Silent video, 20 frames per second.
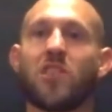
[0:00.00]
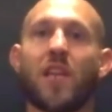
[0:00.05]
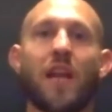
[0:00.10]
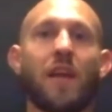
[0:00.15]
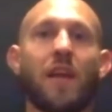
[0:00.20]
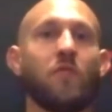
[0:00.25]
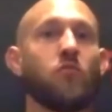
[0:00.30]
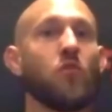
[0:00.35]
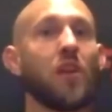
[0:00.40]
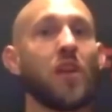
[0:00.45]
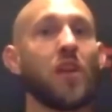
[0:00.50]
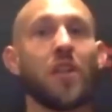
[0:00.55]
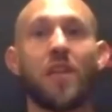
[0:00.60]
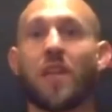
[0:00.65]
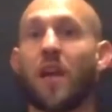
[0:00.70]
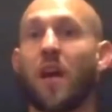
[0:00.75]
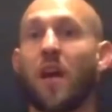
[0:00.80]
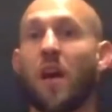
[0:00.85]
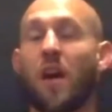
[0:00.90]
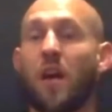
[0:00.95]
And I
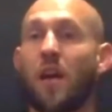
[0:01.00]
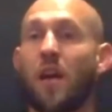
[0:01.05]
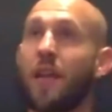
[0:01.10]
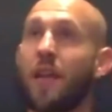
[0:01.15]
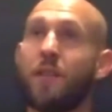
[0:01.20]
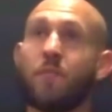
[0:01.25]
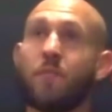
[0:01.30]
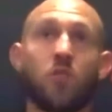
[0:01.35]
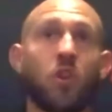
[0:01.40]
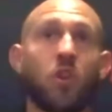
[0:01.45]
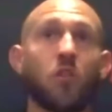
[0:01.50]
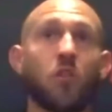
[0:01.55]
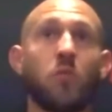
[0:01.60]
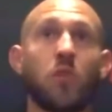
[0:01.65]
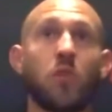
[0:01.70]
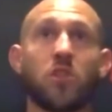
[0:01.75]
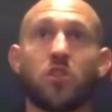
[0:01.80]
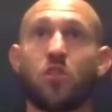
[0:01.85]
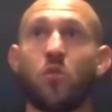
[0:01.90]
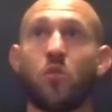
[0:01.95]
really uh, hit him good
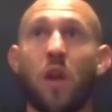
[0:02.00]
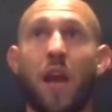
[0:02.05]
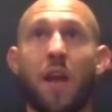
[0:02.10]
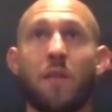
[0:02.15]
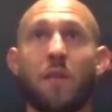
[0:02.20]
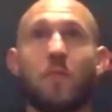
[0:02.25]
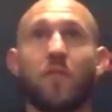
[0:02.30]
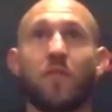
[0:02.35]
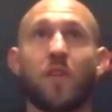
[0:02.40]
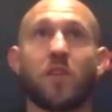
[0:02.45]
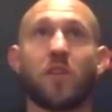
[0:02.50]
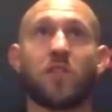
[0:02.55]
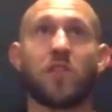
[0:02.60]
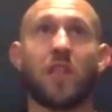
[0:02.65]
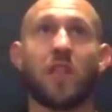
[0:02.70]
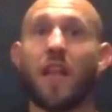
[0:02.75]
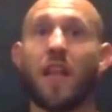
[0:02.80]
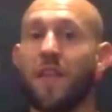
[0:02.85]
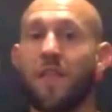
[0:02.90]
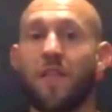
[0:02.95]
with two hammer fists,
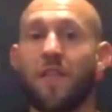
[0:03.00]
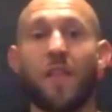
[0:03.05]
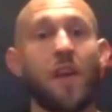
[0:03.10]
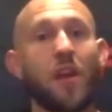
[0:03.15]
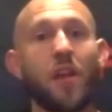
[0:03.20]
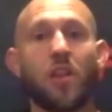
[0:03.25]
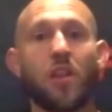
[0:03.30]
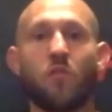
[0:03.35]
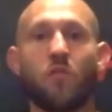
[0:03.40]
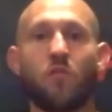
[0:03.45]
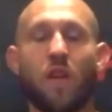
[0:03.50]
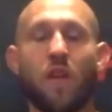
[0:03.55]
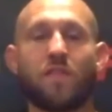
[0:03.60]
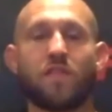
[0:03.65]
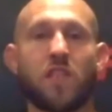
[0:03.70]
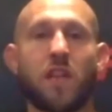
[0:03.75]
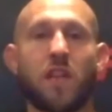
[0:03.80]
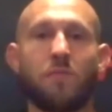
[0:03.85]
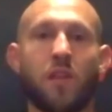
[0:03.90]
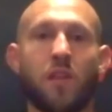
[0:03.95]
and then the ref
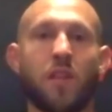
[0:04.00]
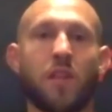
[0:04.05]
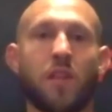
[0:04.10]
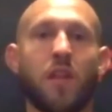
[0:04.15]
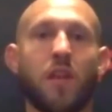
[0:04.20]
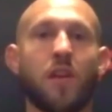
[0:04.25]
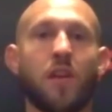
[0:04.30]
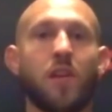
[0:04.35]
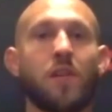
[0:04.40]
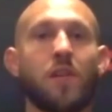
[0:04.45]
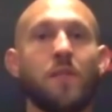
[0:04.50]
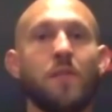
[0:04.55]
stepped in there.